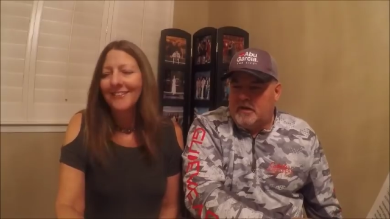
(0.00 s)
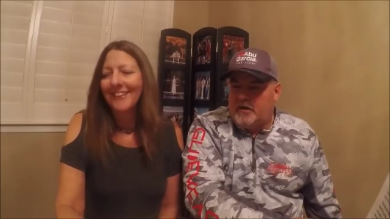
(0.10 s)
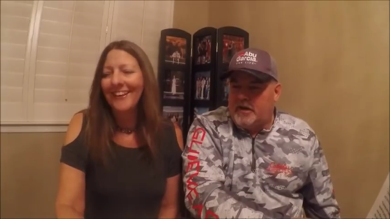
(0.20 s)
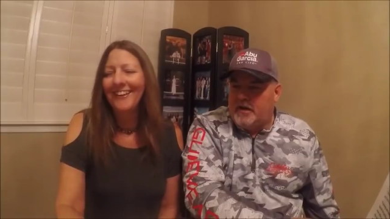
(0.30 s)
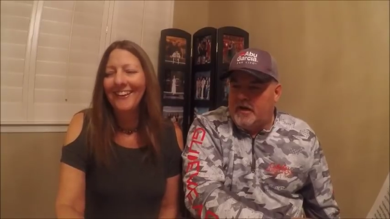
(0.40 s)

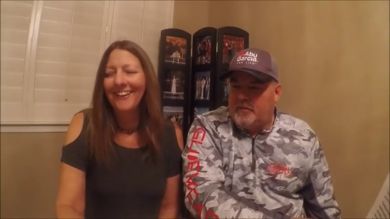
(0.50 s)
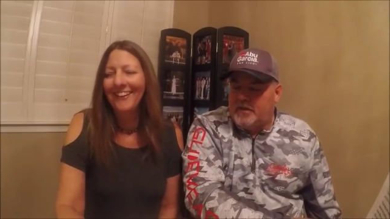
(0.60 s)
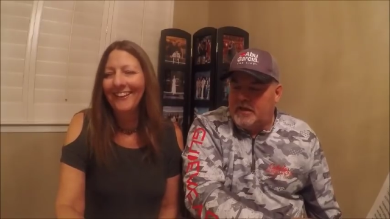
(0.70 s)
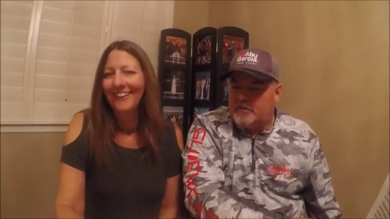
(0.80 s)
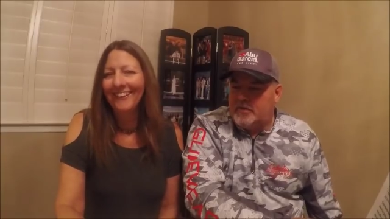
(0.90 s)
Speaker 1: All right,
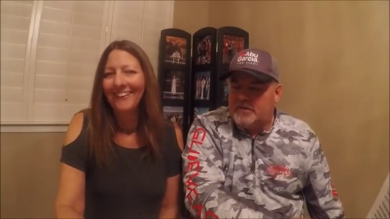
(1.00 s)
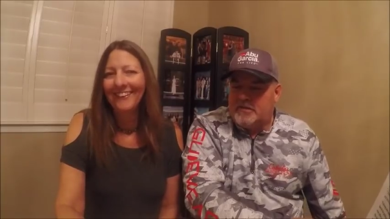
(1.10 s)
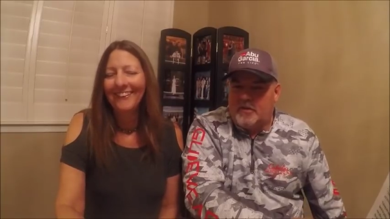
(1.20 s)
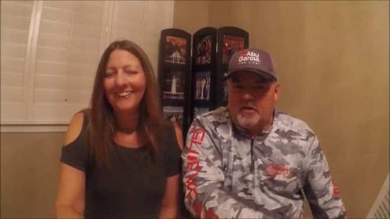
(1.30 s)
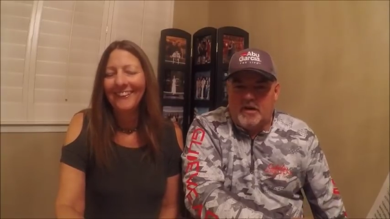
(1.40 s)
um, the next one.
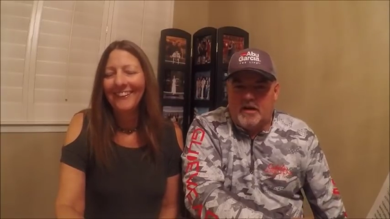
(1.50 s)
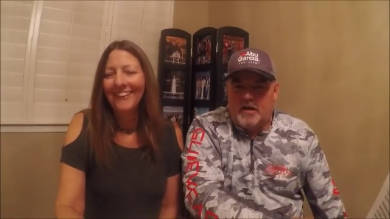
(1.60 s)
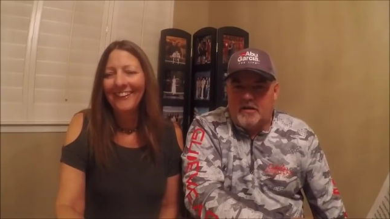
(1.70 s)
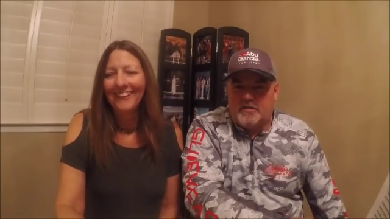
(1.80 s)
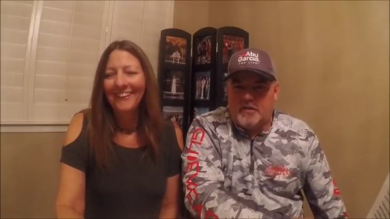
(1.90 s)
So,
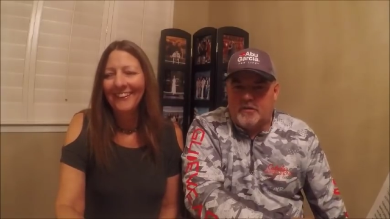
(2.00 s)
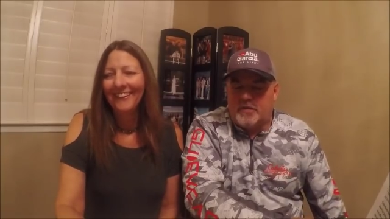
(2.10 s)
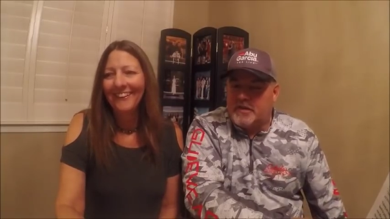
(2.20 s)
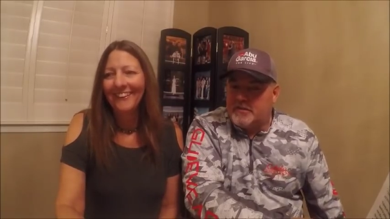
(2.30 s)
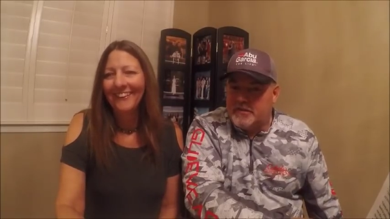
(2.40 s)
uh, so
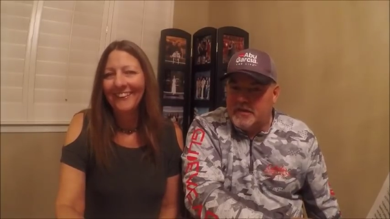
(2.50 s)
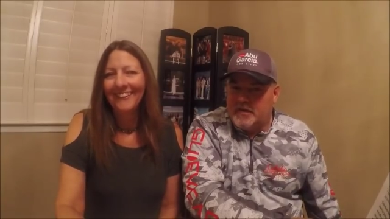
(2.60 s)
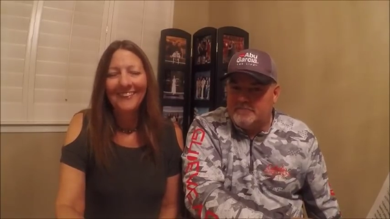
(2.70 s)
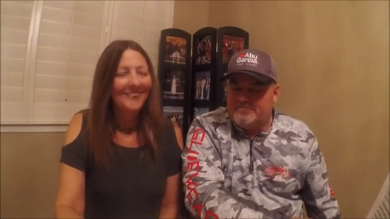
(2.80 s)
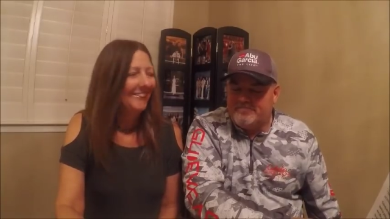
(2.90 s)
for the
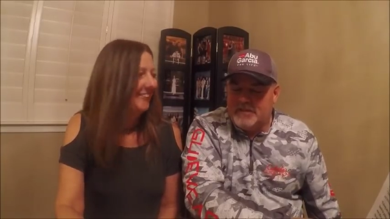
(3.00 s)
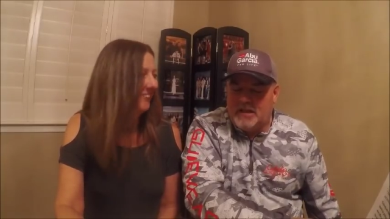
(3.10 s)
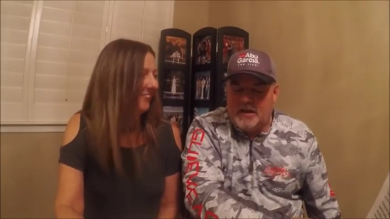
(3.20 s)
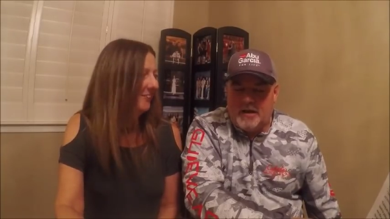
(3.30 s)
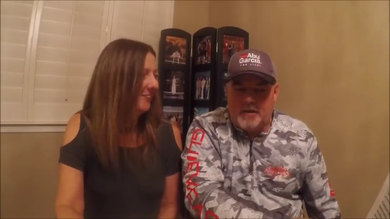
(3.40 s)
casino,
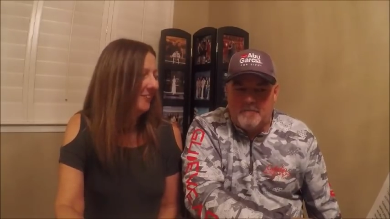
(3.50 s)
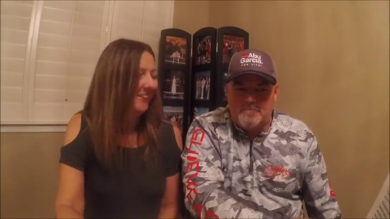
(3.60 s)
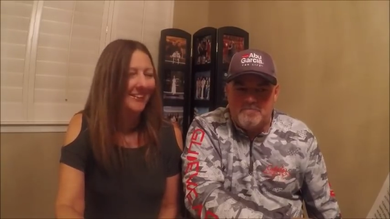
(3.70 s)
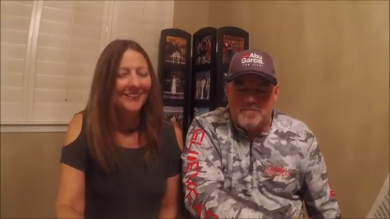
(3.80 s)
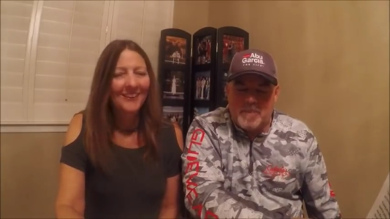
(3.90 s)

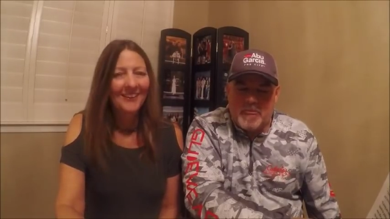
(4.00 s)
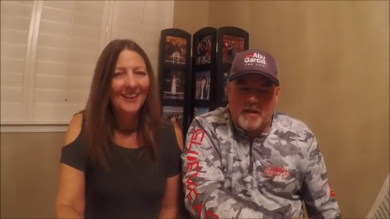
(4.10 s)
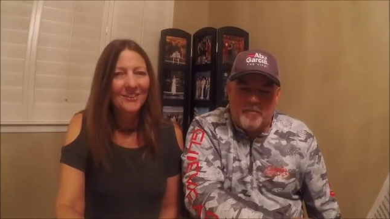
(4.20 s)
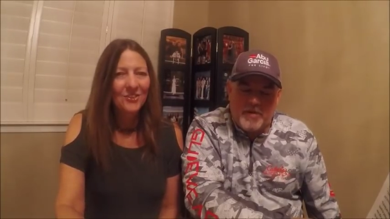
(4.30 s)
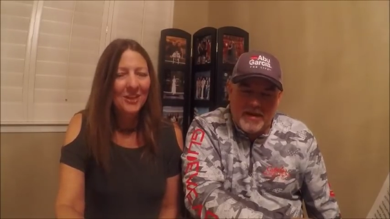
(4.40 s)
um,
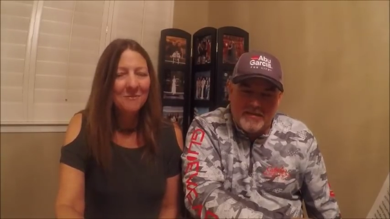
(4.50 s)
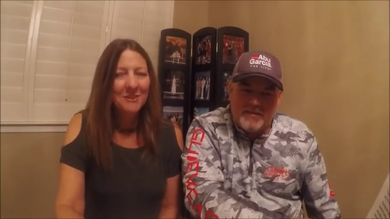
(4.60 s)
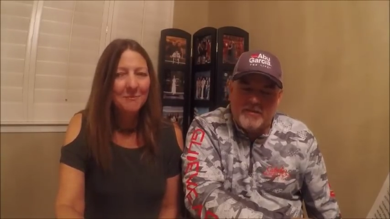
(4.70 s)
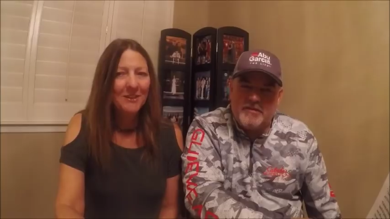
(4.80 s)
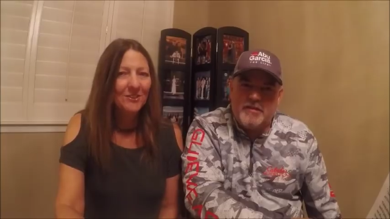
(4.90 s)
you know, That's
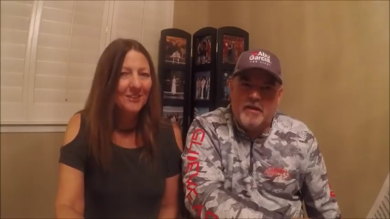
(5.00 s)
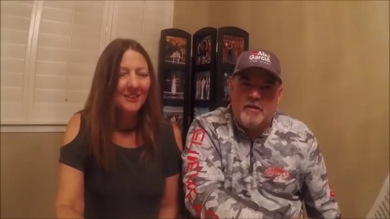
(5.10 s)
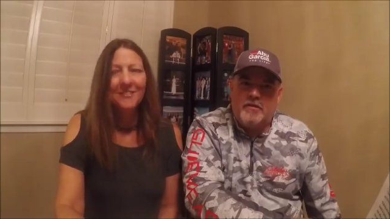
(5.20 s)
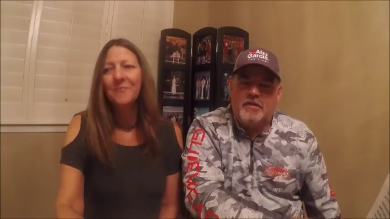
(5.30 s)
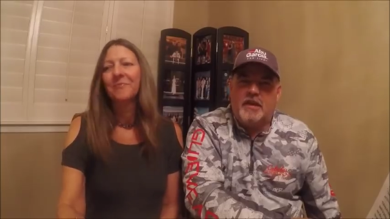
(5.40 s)
pacing Jamie's
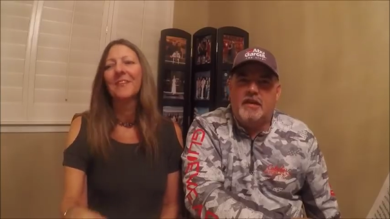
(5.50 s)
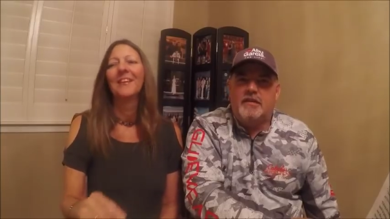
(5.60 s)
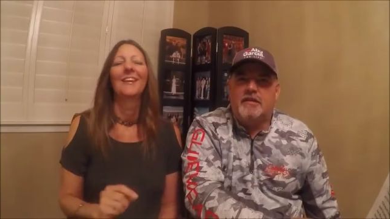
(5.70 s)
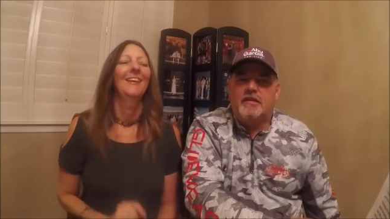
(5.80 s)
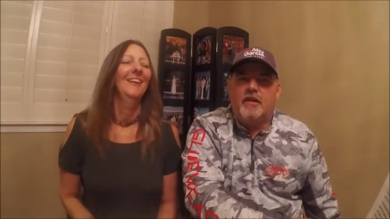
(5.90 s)
yourself,
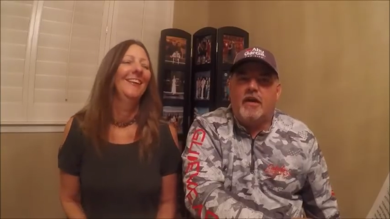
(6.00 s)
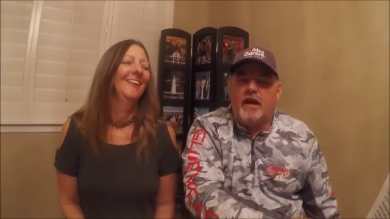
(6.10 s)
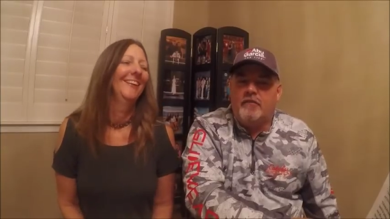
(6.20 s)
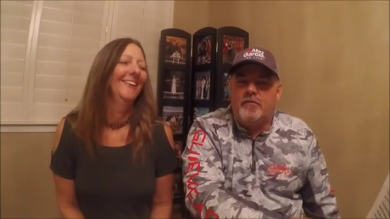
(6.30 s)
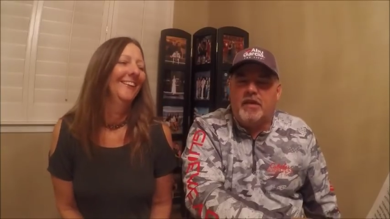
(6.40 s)
get you know,
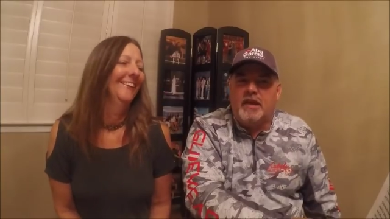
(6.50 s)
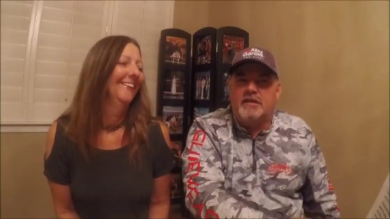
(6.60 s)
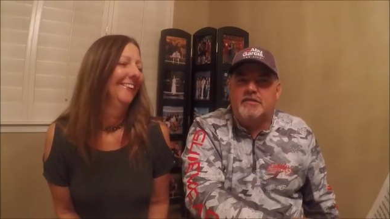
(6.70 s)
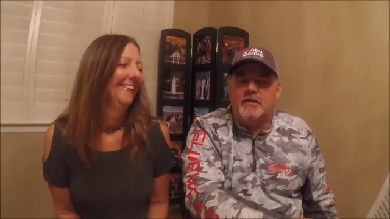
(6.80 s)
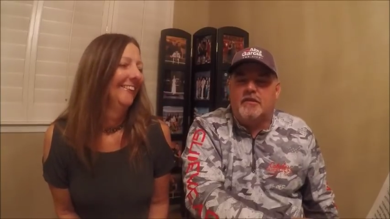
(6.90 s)
have a
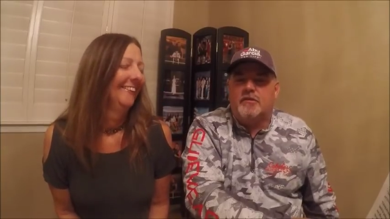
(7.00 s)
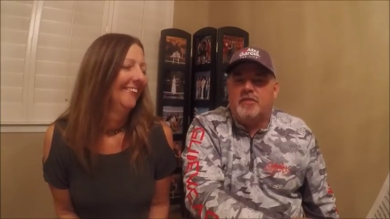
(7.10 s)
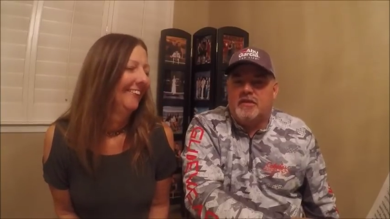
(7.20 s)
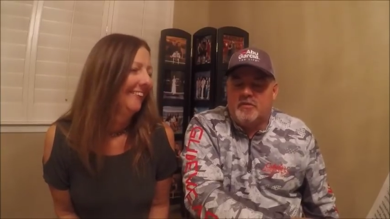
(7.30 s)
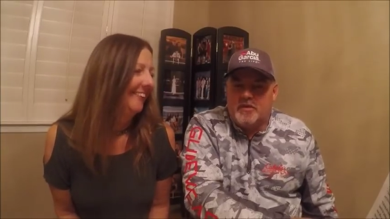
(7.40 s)
plan so you don't
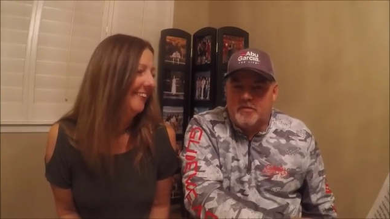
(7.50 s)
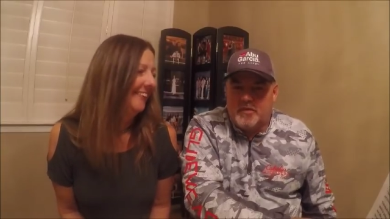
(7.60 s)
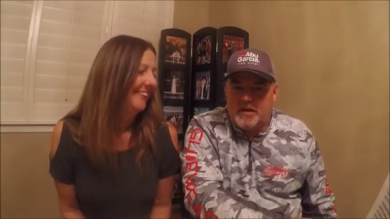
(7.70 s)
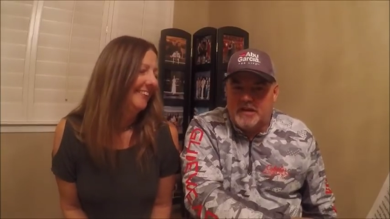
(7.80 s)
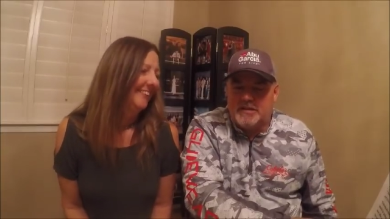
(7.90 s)
spend too much
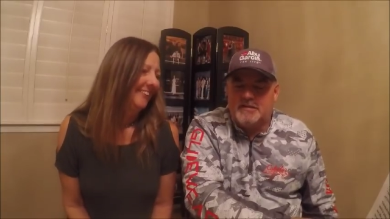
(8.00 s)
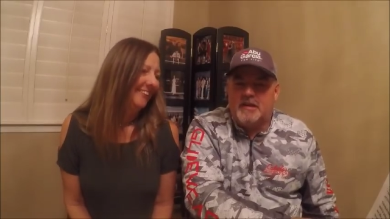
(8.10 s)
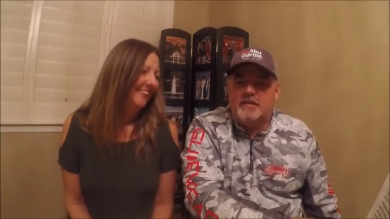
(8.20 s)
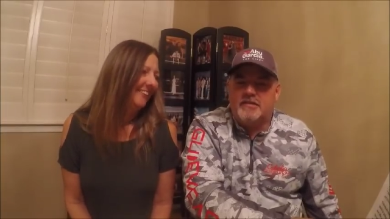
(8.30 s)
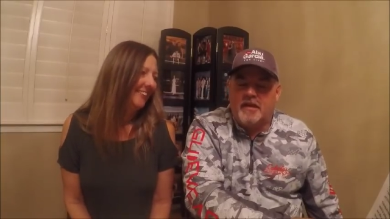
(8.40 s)
money.
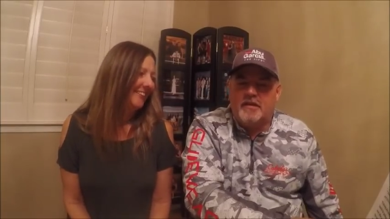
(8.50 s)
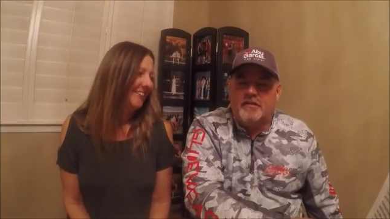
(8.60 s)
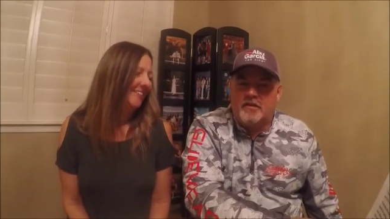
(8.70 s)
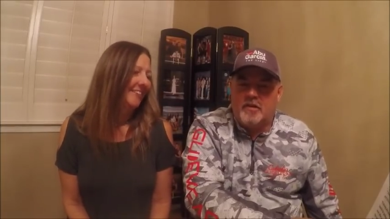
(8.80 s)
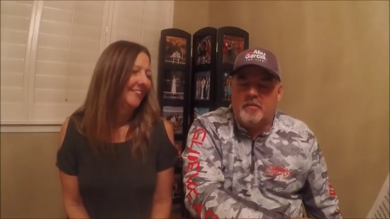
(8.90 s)
Set aside a
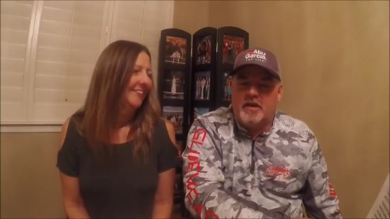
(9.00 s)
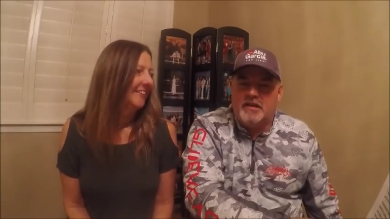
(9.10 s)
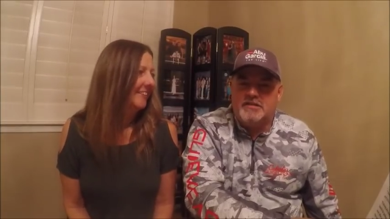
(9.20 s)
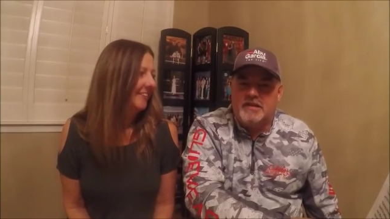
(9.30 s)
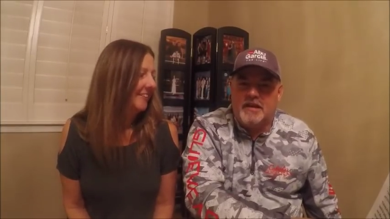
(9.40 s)
certain
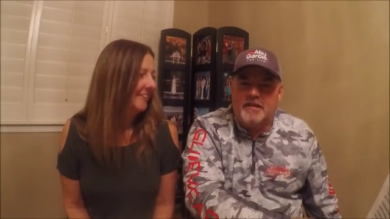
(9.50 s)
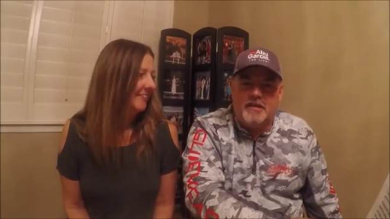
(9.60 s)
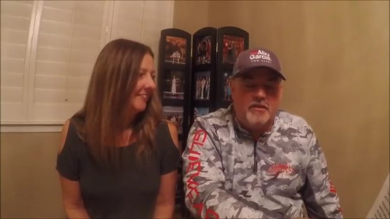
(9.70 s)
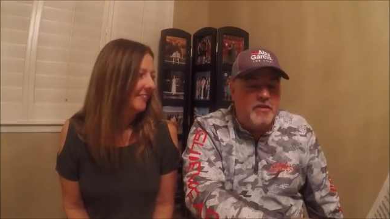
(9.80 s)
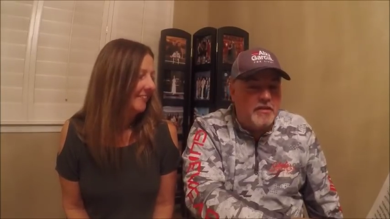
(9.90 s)
amount each day that you